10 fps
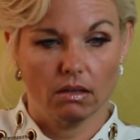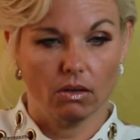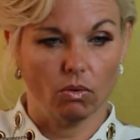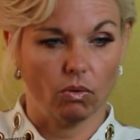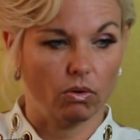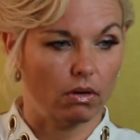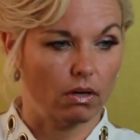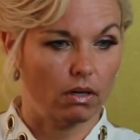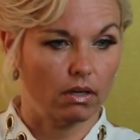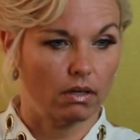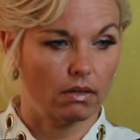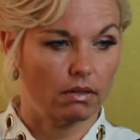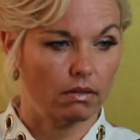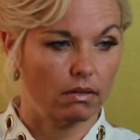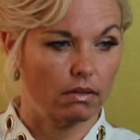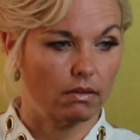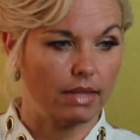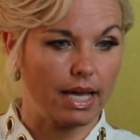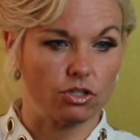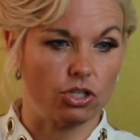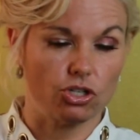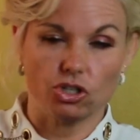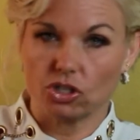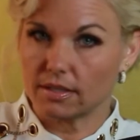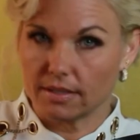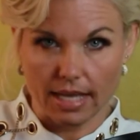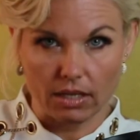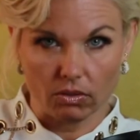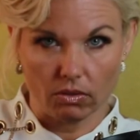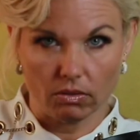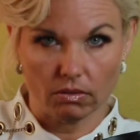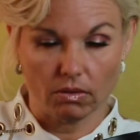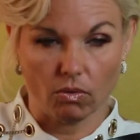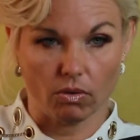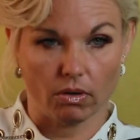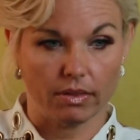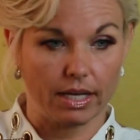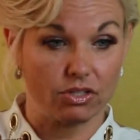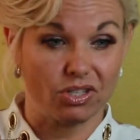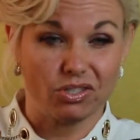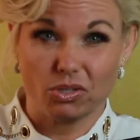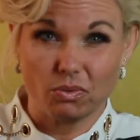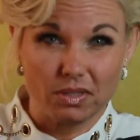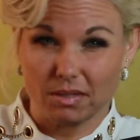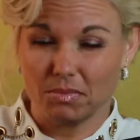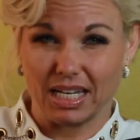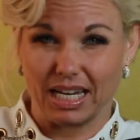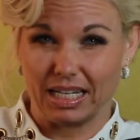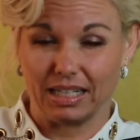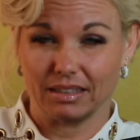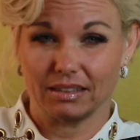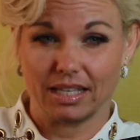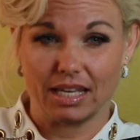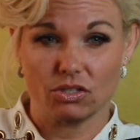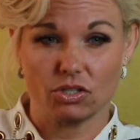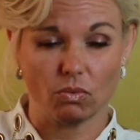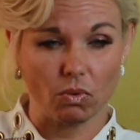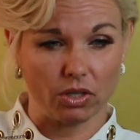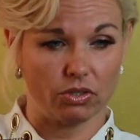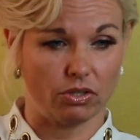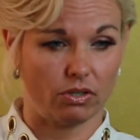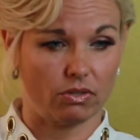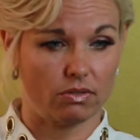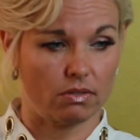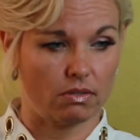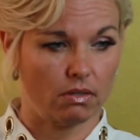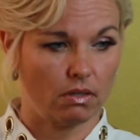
or that she should just settle or that she's too intimidating. And she wonders,